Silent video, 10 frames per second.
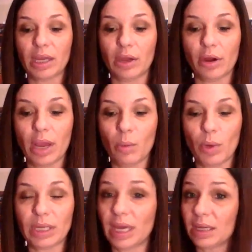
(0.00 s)
here. And
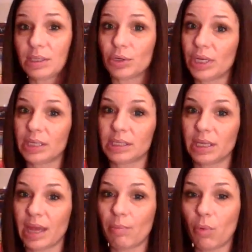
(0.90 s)
when Cancer gets
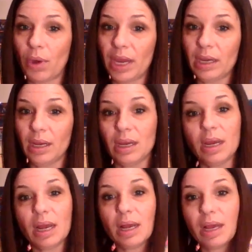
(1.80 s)
to that point,
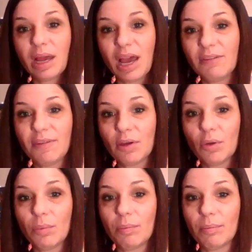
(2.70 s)
I
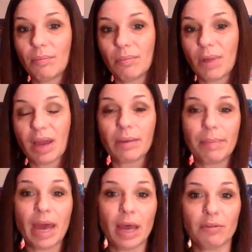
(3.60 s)
feel kind of
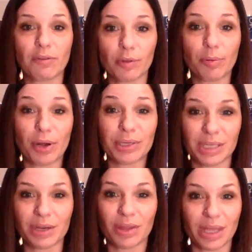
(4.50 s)
bad for the
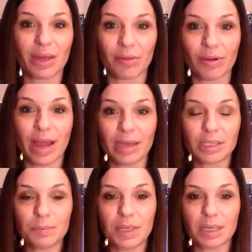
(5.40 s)
person on the other
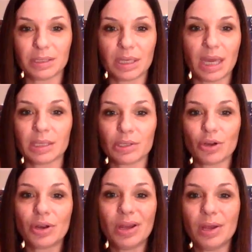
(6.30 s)
end, because
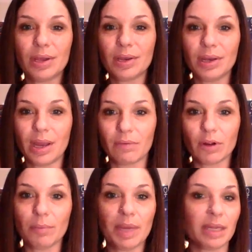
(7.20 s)
Cancer
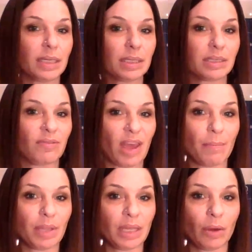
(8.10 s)
never abandons
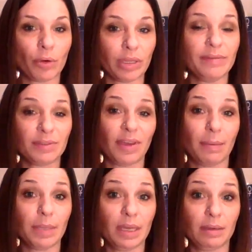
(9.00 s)
family or leaves
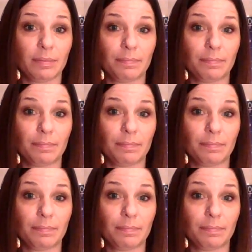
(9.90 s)
family.